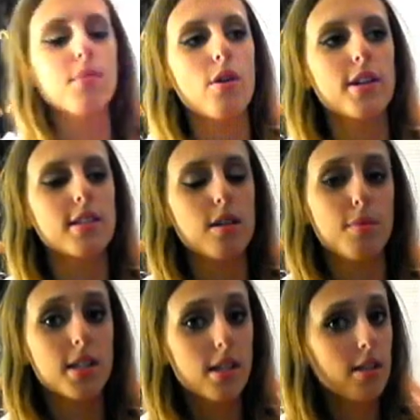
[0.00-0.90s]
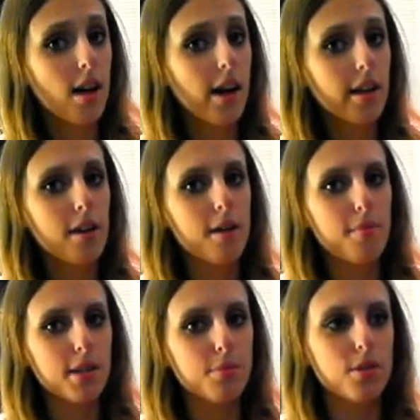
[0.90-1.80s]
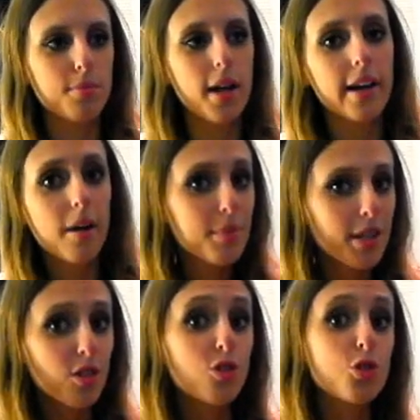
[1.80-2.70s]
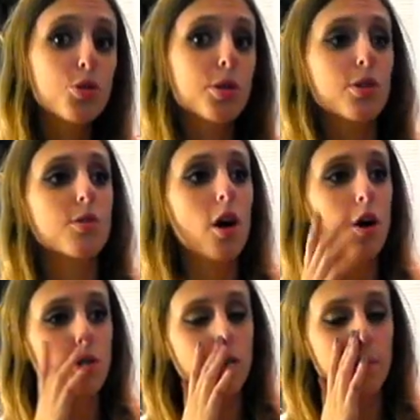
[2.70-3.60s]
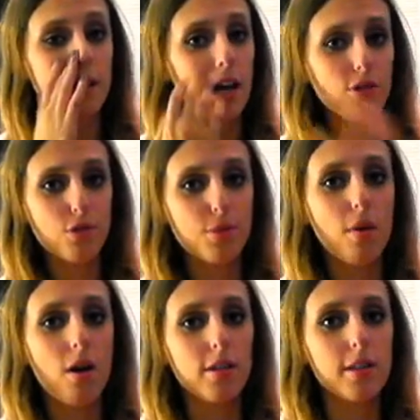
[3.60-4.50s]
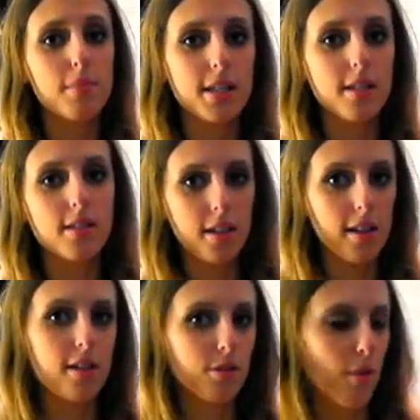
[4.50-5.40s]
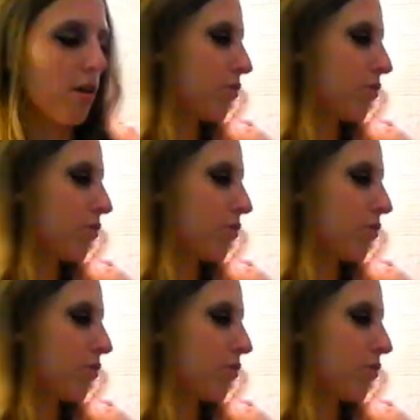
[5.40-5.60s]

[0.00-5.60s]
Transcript: is the Mrs. line. Massimo Supply Company is juniors, so I'd be an extra small in Mrs., as small in